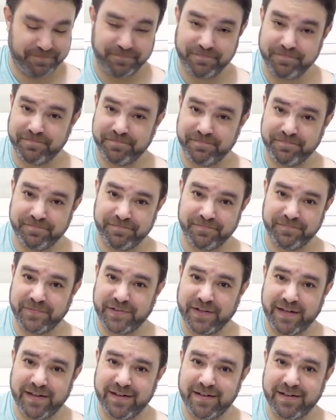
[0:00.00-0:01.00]

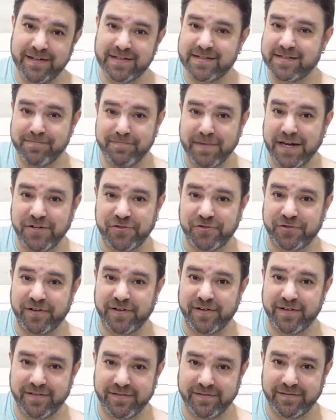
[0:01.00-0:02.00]
Okay? It's major.
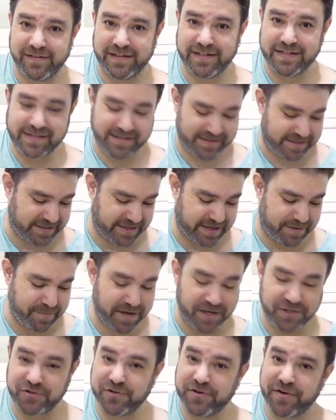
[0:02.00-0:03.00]
It's a
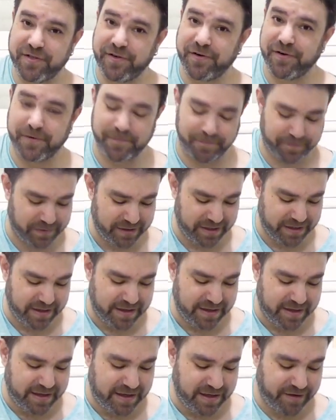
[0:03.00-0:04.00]
major third.
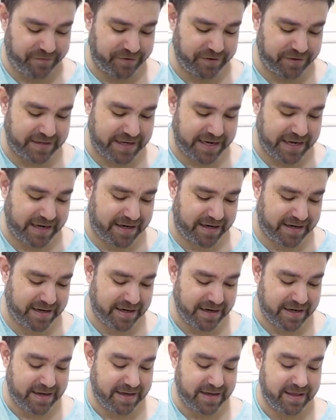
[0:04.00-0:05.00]
If you take
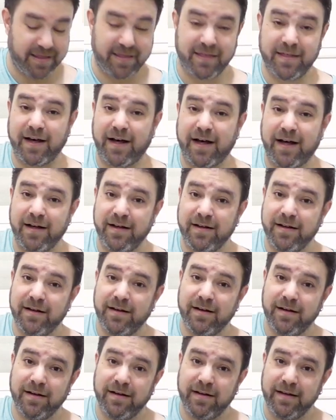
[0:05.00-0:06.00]
the
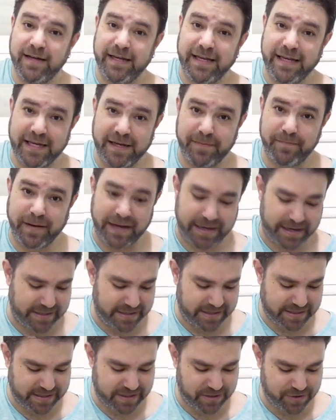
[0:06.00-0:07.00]
E
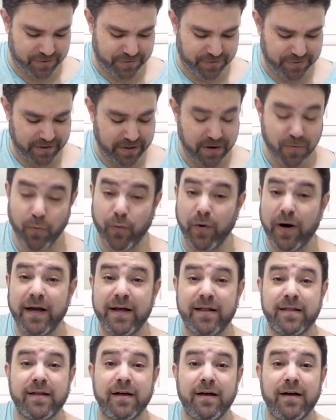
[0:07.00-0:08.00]
bass note
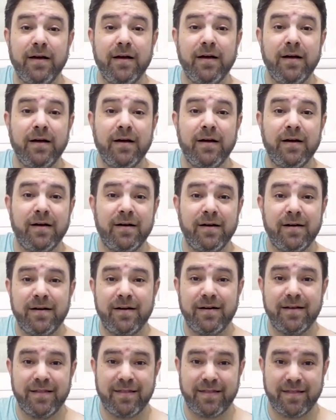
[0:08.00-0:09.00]
with
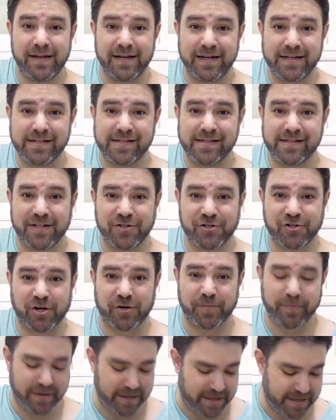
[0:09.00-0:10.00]
this, the
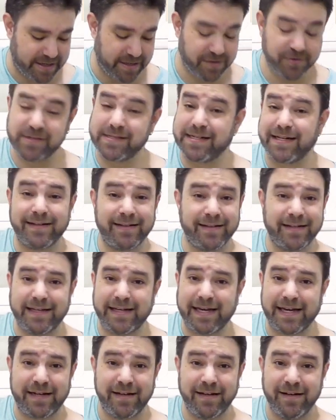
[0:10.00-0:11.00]
sharp 9, you suddenly
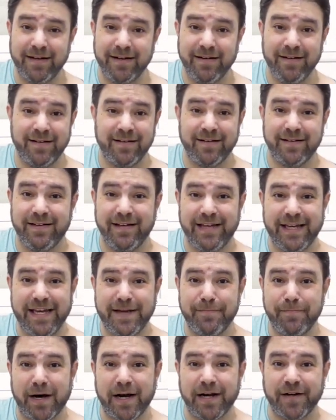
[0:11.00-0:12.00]
get
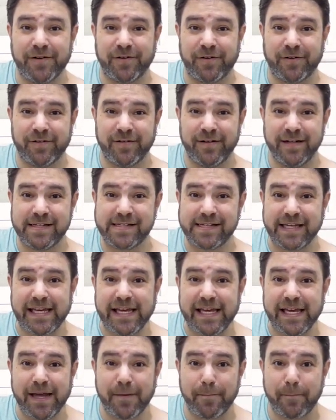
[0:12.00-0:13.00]
E minor. It's
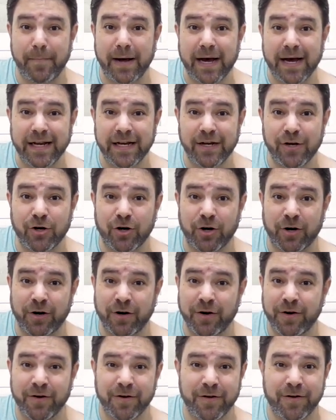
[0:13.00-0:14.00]
E minor.
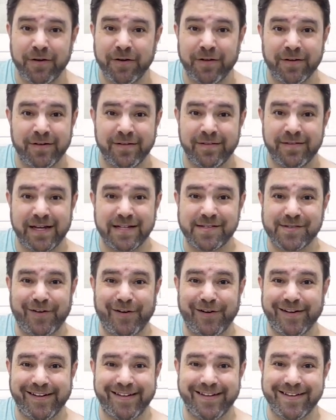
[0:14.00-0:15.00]
That's
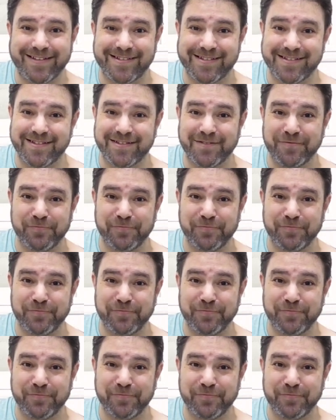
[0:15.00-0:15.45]
all it is.